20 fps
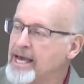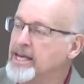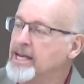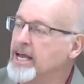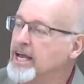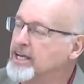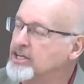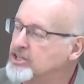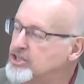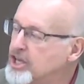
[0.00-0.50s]

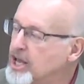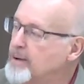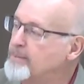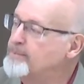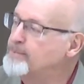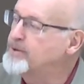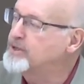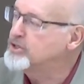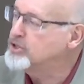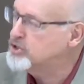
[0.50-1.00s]
except
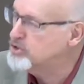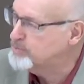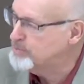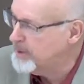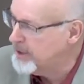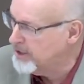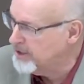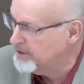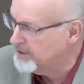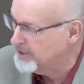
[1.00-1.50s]
the
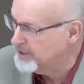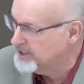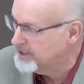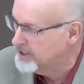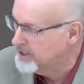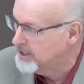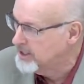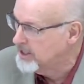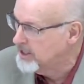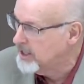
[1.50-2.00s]
spirit
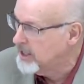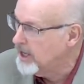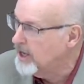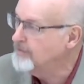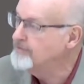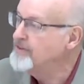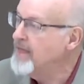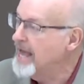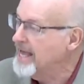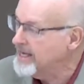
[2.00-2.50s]
of
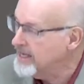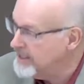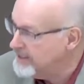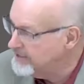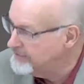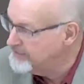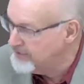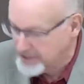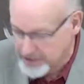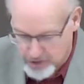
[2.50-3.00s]
that
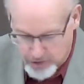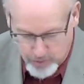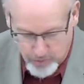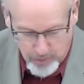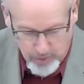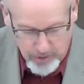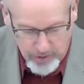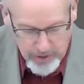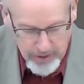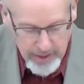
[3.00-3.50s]

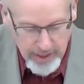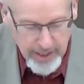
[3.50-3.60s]
individual.